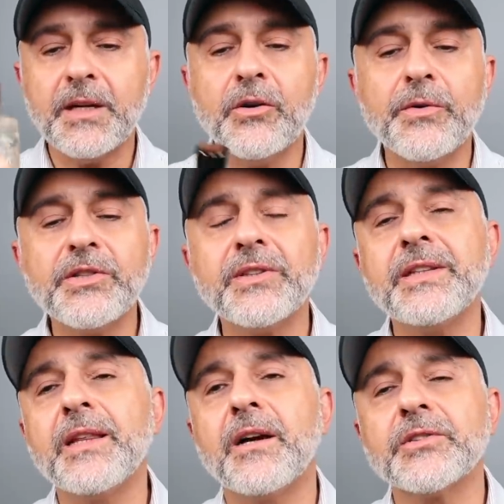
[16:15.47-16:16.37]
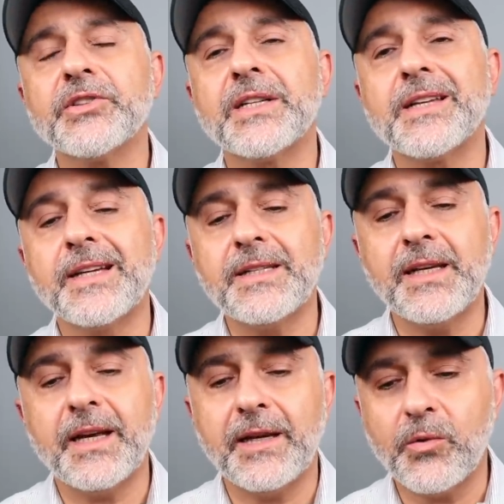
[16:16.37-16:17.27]
Originally launched in
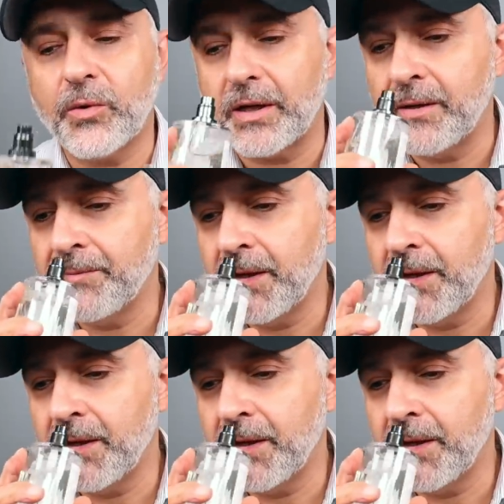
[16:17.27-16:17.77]
1981.